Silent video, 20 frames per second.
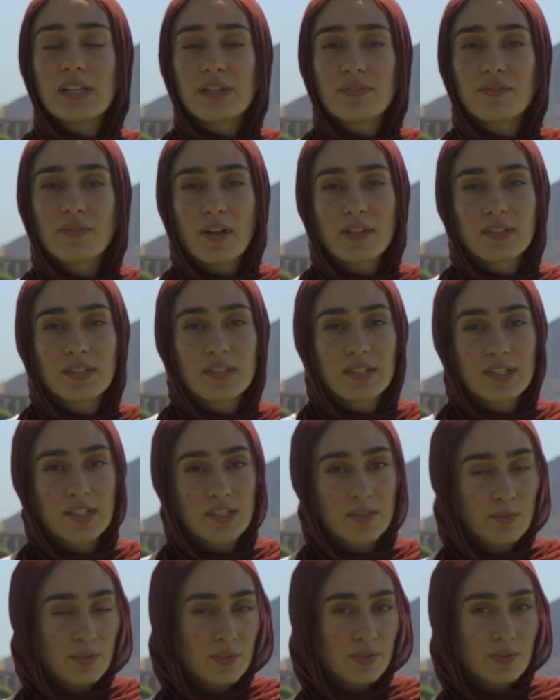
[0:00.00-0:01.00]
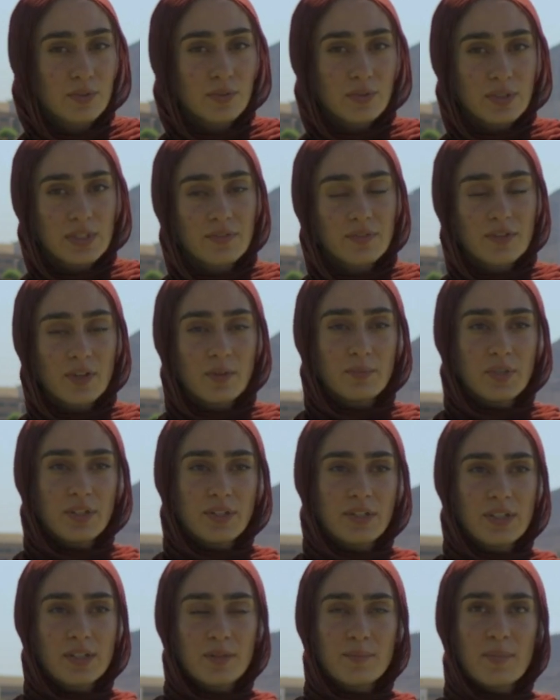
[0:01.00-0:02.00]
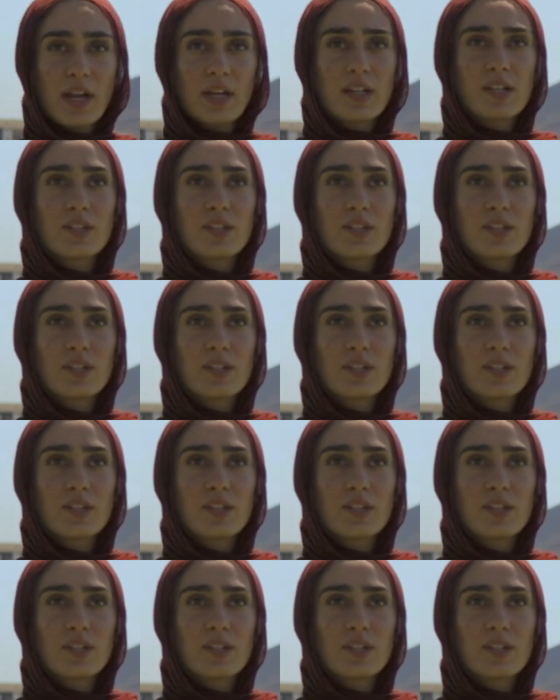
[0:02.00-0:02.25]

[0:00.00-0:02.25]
and volunteered with New Leaf Community back in